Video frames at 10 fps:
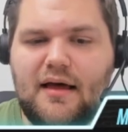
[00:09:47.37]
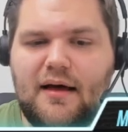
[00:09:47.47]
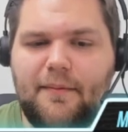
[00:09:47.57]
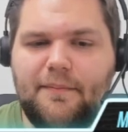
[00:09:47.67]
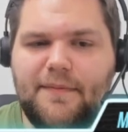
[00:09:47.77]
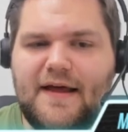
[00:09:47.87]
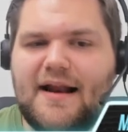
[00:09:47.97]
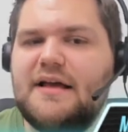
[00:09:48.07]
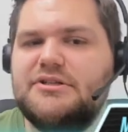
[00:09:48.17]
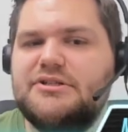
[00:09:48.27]
that
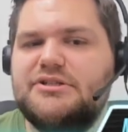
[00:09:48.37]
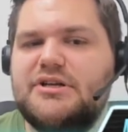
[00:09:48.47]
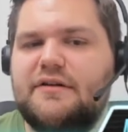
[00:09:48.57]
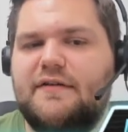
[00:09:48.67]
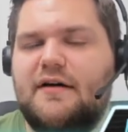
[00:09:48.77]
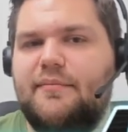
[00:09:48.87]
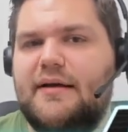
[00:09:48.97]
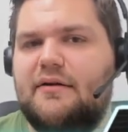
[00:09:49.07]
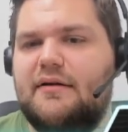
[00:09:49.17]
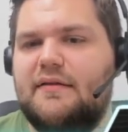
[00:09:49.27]
I should have gone
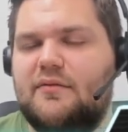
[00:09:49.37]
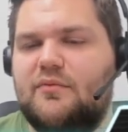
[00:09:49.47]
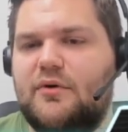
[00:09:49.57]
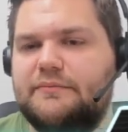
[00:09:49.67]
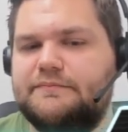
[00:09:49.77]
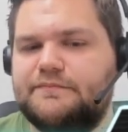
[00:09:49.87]
bigger in this one.